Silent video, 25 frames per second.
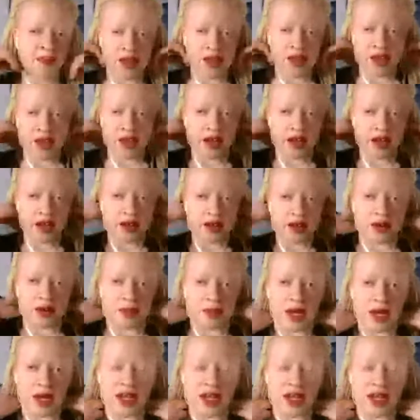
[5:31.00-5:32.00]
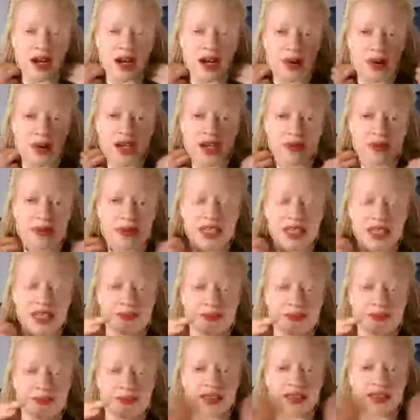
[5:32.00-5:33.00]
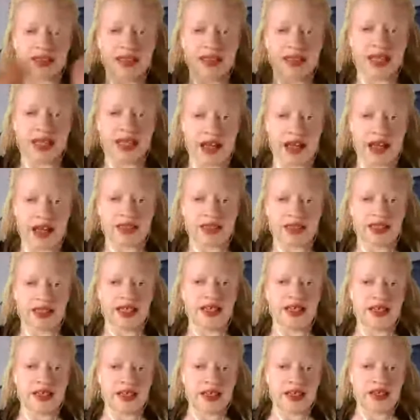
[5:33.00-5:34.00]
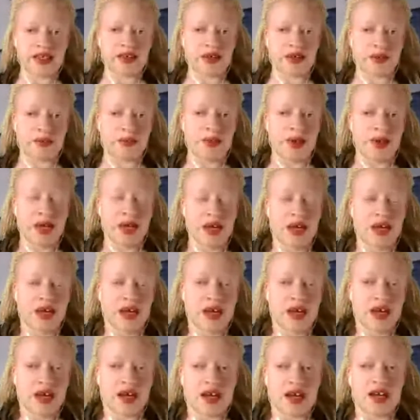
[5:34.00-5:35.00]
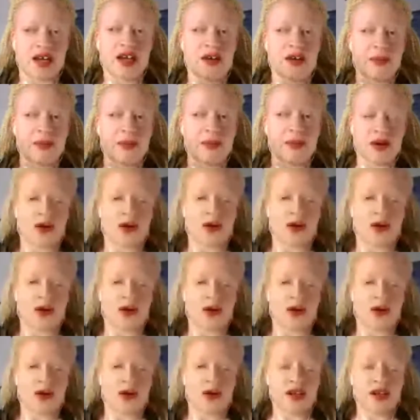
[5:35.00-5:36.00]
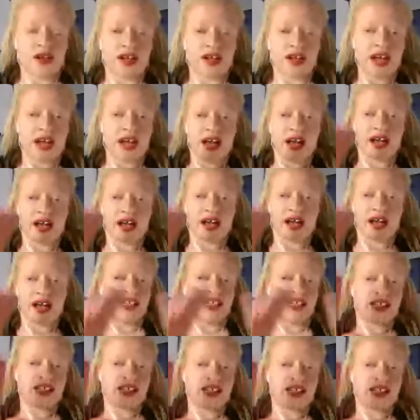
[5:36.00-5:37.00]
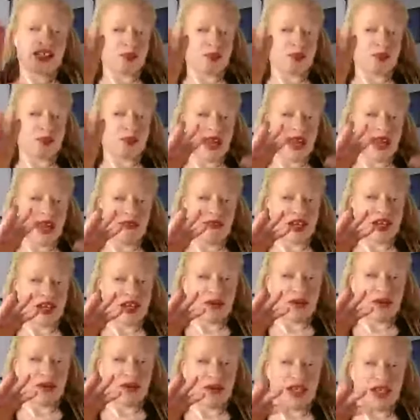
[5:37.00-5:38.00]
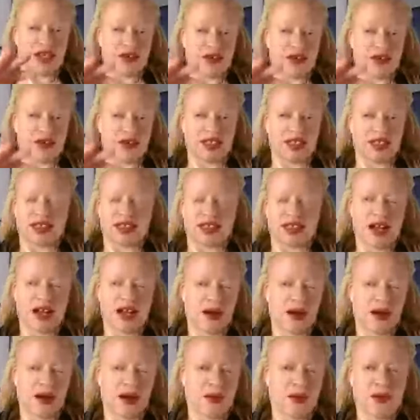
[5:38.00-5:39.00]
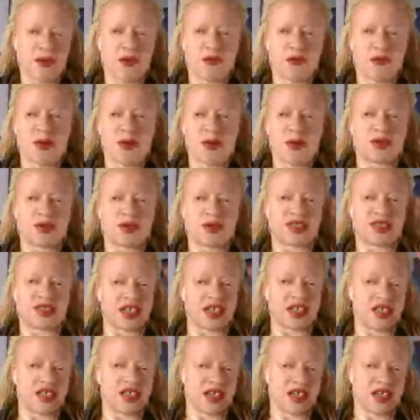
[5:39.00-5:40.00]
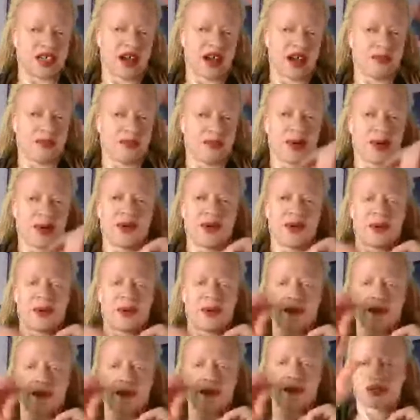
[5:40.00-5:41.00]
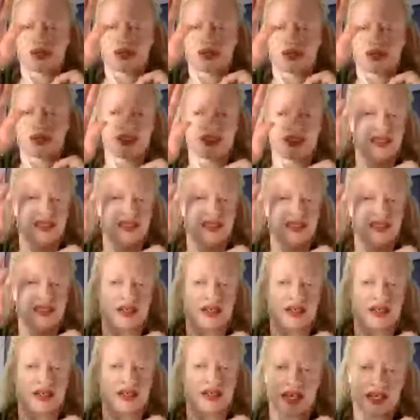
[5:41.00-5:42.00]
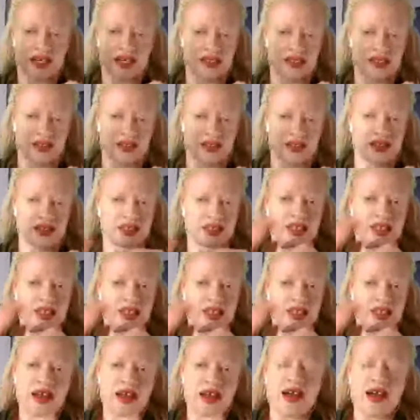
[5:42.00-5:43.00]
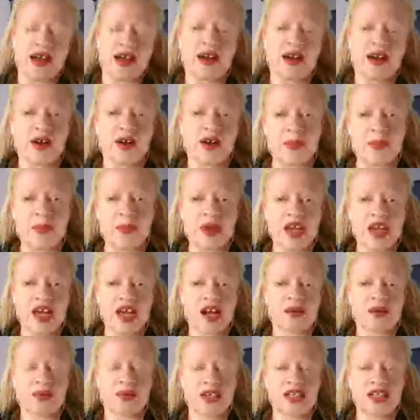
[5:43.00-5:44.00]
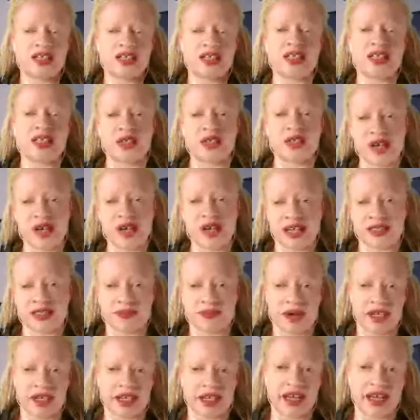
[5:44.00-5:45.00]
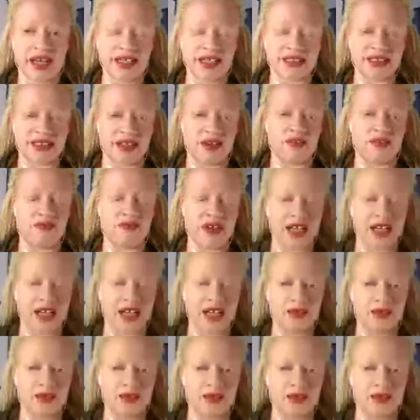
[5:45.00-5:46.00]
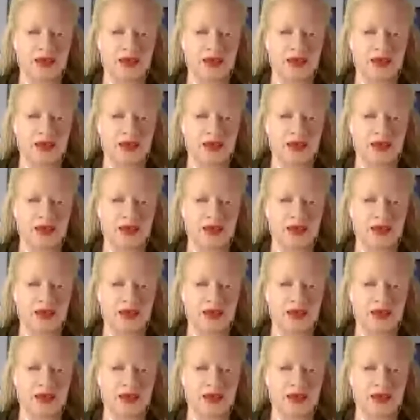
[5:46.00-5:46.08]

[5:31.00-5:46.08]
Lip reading: A lot of product-based businesses, I see them coming on, like I see them having a menu that says home, it'll say shop, about us, contact us. And I'm going to tell you guys why that isn't effective.